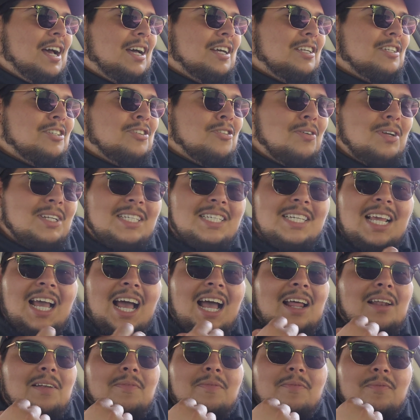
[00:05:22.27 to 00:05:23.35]
So it's
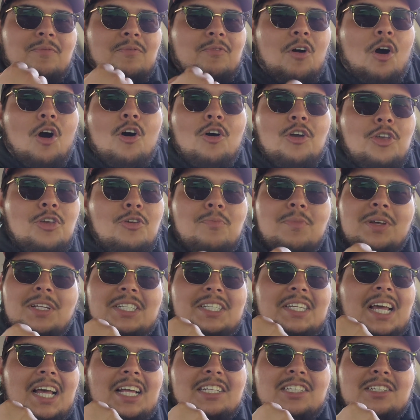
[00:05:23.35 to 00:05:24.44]
got volume, it's
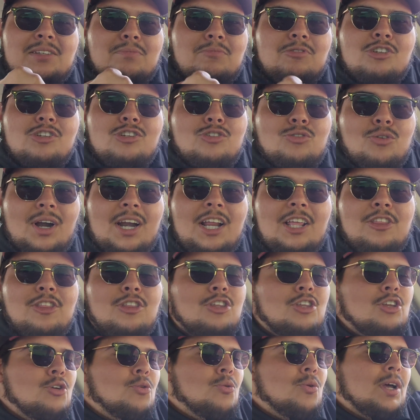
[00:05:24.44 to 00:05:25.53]
got some strength
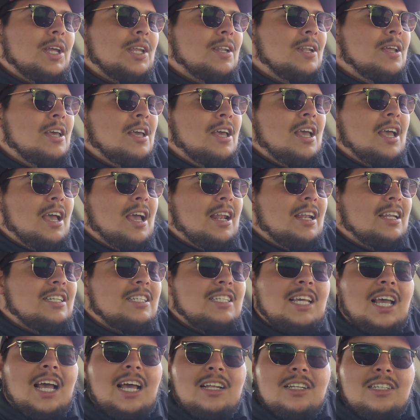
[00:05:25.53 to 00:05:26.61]
to it, and it's
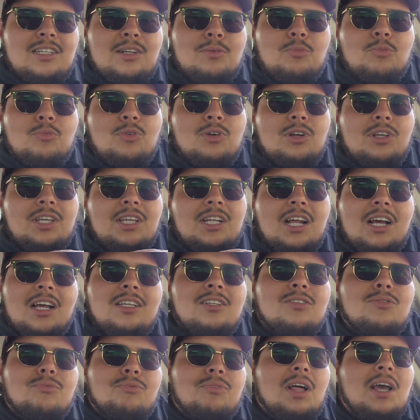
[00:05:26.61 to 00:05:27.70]
got some really nice
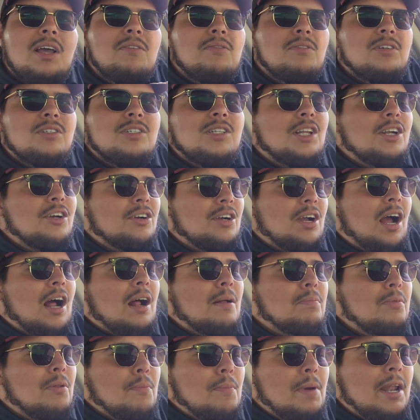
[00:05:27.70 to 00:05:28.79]
flavors that are
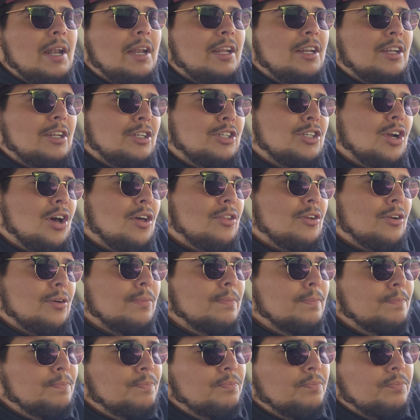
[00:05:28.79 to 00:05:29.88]
complementing each other.
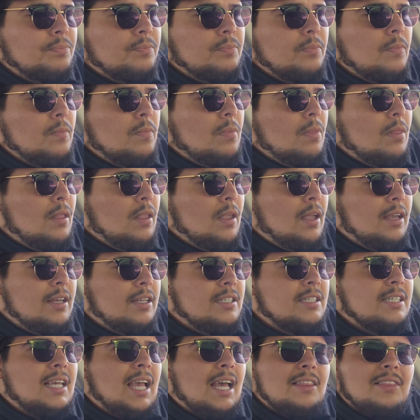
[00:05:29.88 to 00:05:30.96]

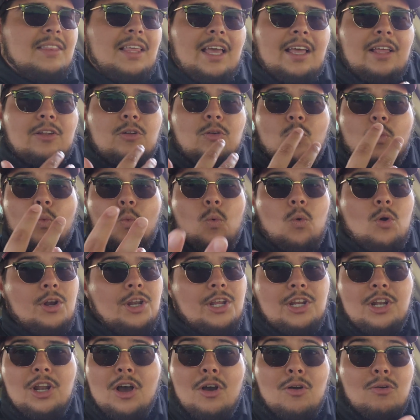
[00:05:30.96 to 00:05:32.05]
It's got that woody
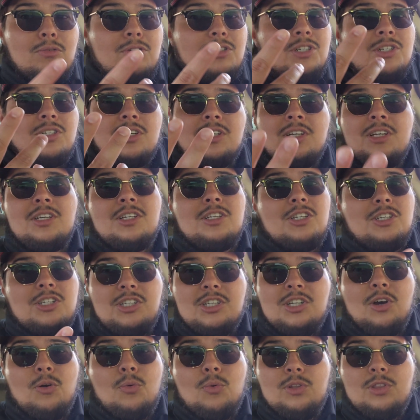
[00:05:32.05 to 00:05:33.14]
notes
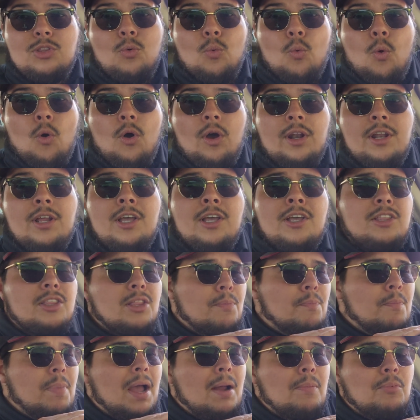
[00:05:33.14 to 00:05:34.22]
still with the wood. The
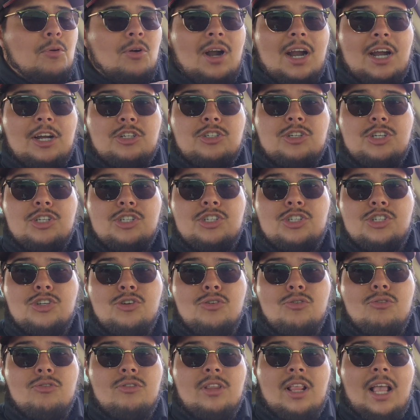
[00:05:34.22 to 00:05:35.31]
pepper actually
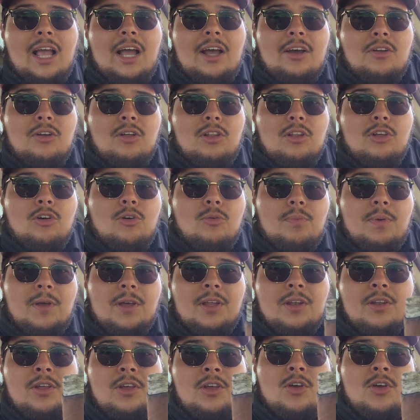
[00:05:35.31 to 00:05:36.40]
soothed down a little bit,
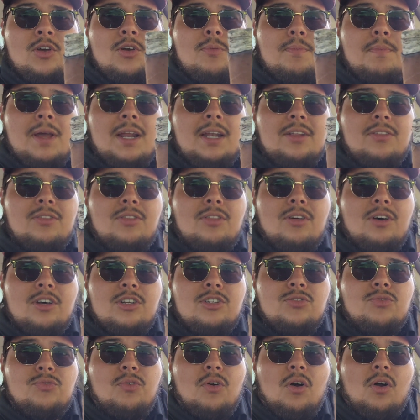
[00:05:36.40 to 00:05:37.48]
made it thus
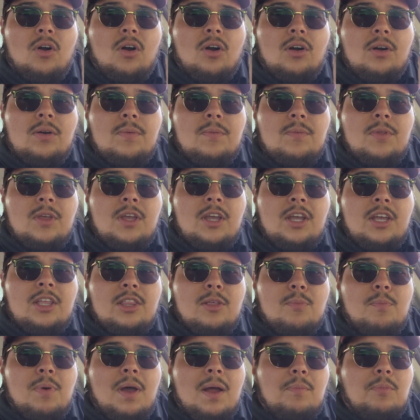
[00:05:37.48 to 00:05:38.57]
far. The
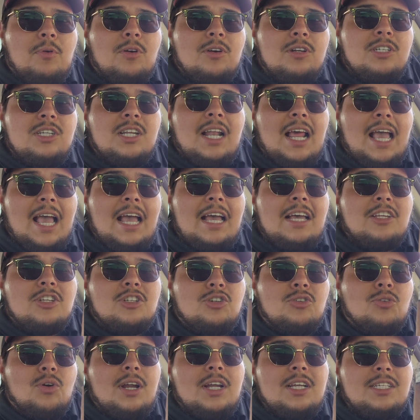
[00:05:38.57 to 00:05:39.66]
pepper isn't as
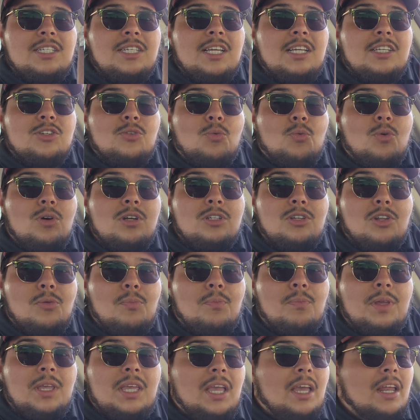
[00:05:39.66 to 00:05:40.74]
crazy as it was in the
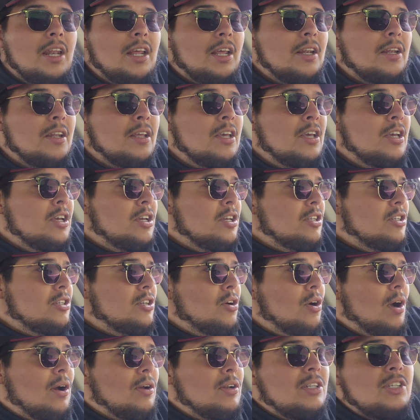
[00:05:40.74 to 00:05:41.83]
beginning.
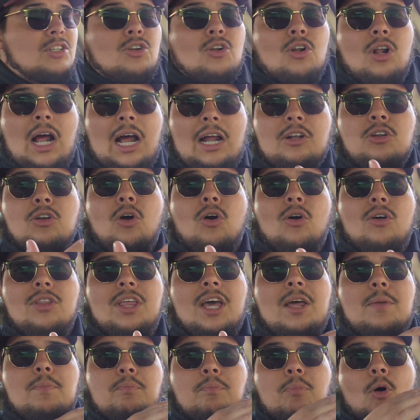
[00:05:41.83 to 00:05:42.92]
So I'd call
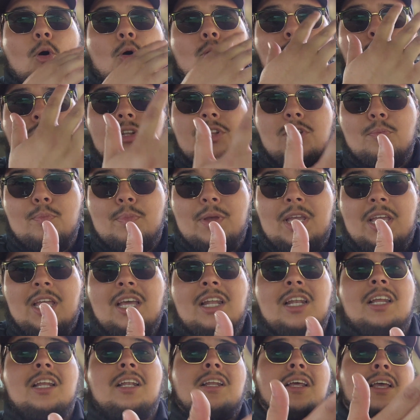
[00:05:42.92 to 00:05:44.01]
that bold in the
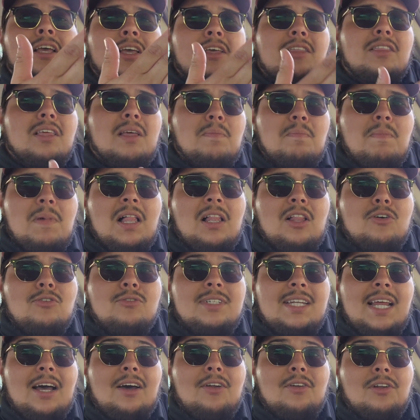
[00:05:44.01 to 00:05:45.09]
beginning, then mellows
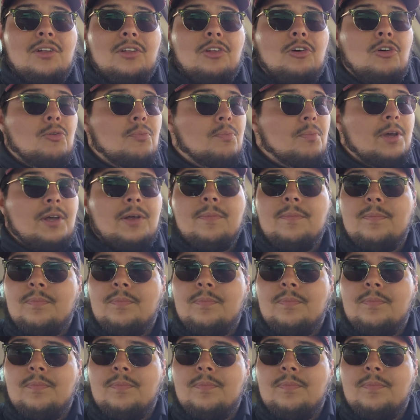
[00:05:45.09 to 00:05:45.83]
out a little bit.